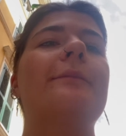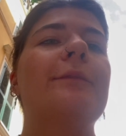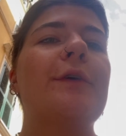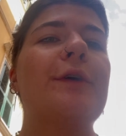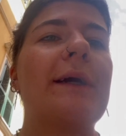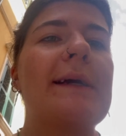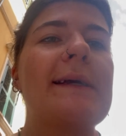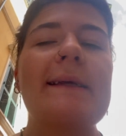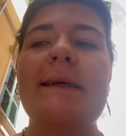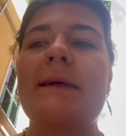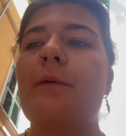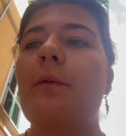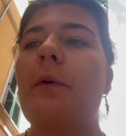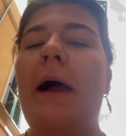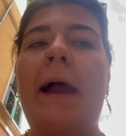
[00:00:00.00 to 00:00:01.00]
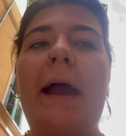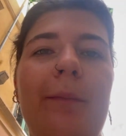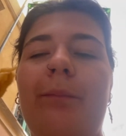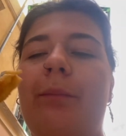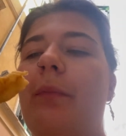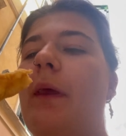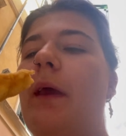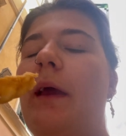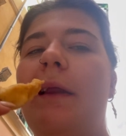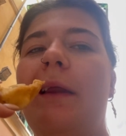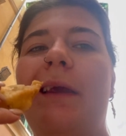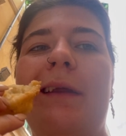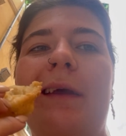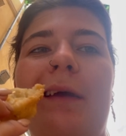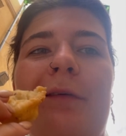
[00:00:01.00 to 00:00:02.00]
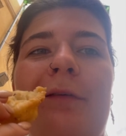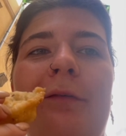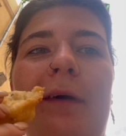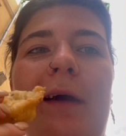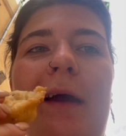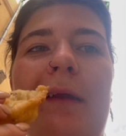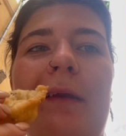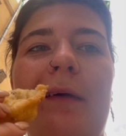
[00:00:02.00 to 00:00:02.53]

drinking some wine and eating a fried